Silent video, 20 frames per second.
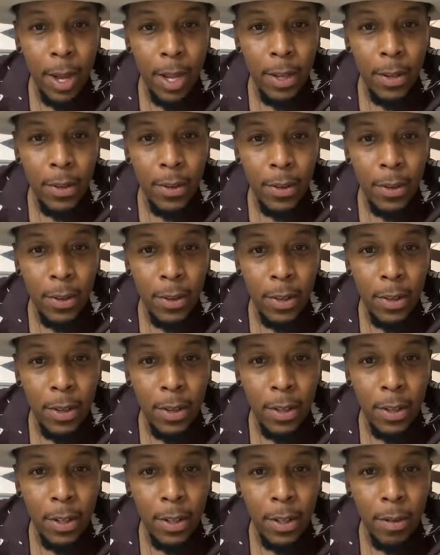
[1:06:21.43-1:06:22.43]
Michael,
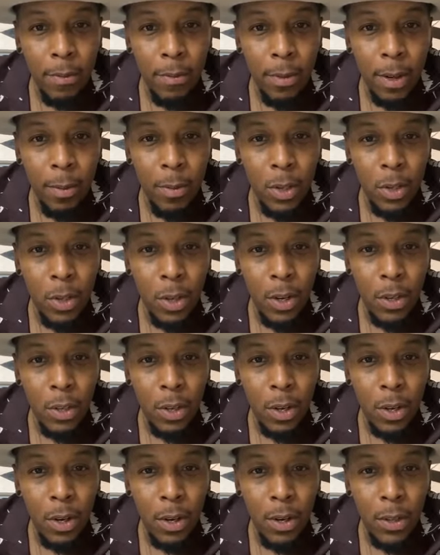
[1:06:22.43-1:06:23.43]
uh, some famous
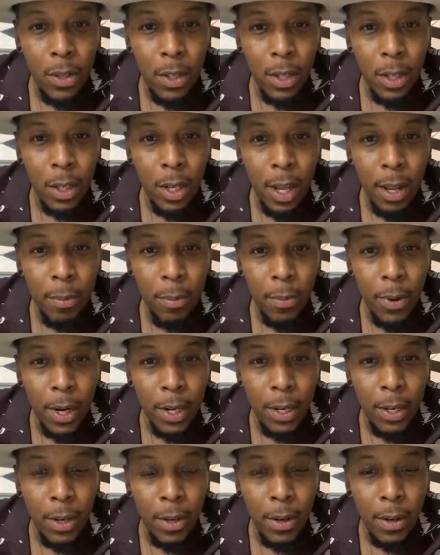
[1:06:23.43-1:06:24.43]
church girls got
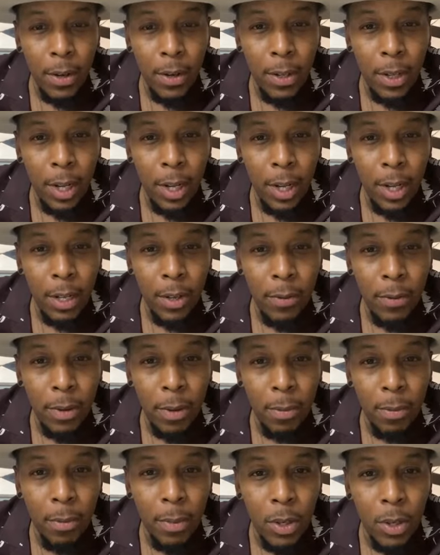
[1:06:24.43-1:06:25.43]
pregnant urge age
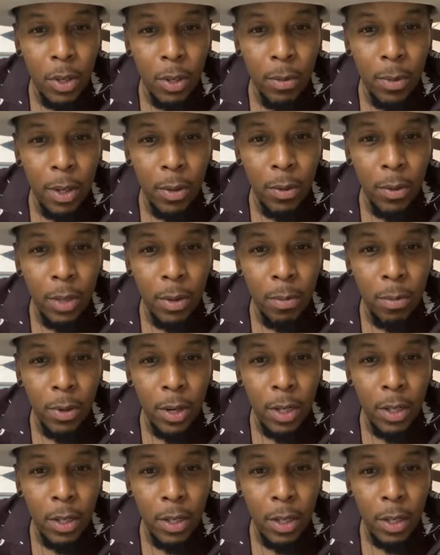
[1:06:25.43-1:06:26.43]
from Bishop Hill was
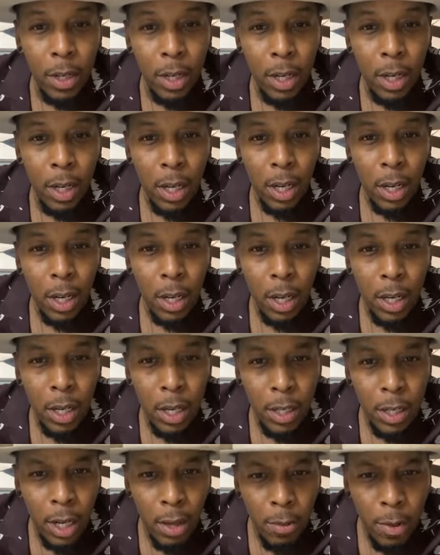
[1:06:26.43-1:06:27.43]
breast.
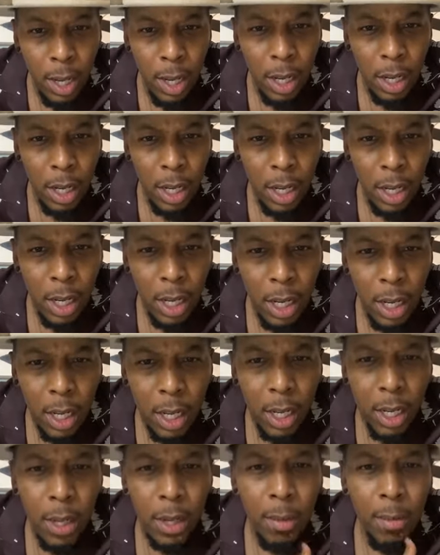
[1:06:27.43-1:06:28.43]
And I said, what?
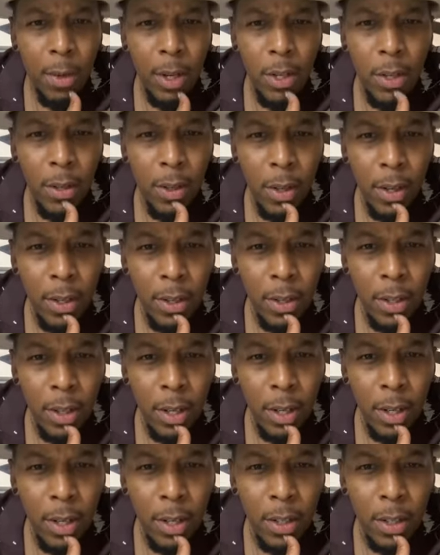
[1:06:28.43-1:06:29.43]
Mitchell, uh,
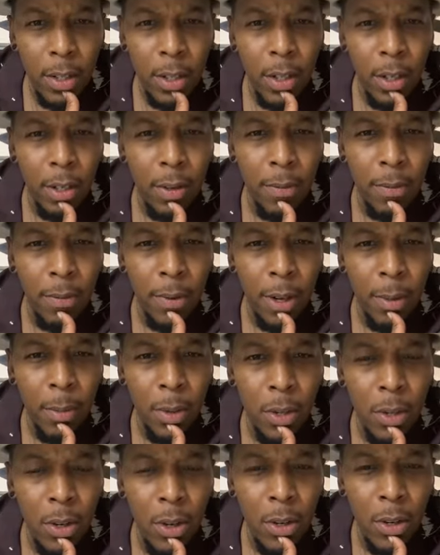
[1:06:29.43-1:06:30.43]
she is, is some
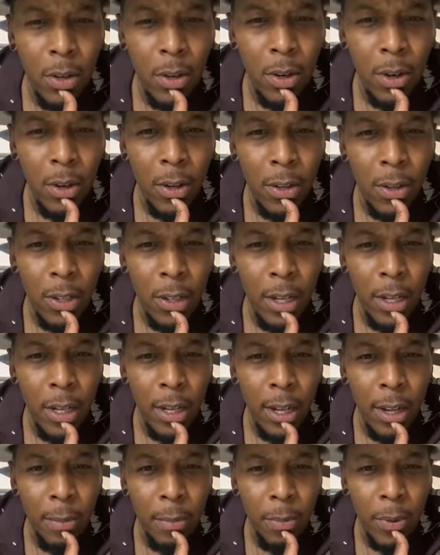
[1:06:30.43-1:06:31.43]
famous church girls
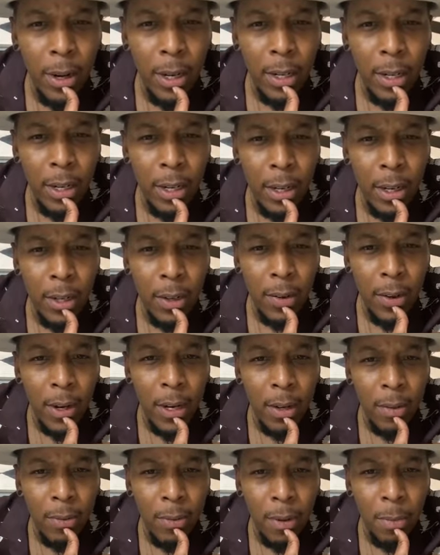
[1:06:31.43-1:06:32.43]
that got pregnant
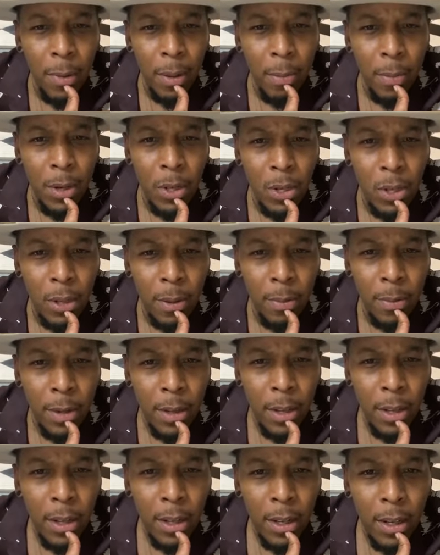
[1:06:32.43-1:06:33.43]
underage from a bishop.
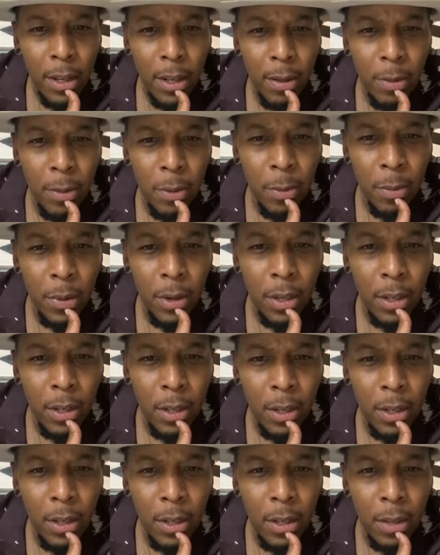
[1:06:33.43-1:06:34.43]
It was
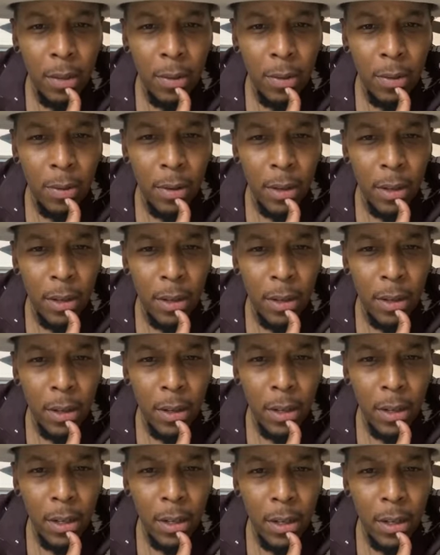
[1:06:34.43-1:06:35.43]
brushed under the rug.